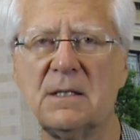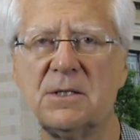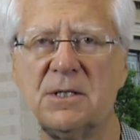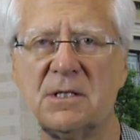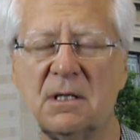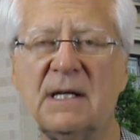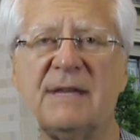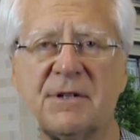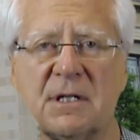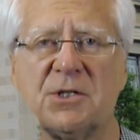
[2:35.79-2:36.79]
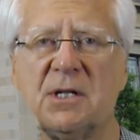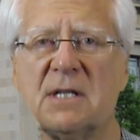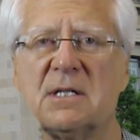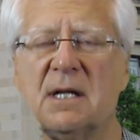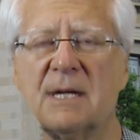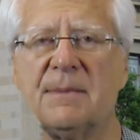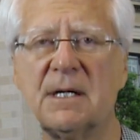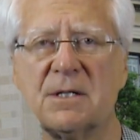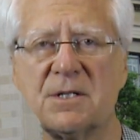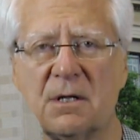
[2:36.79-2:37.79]
She's a leftist. She doesn't like
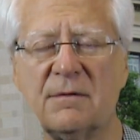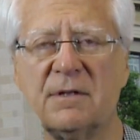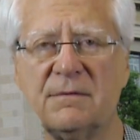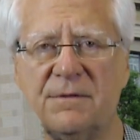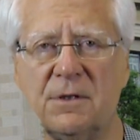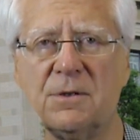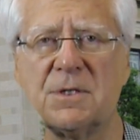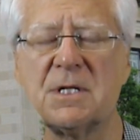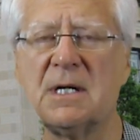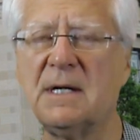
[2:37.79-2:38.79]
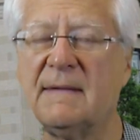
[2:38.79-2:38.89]
my conservative views,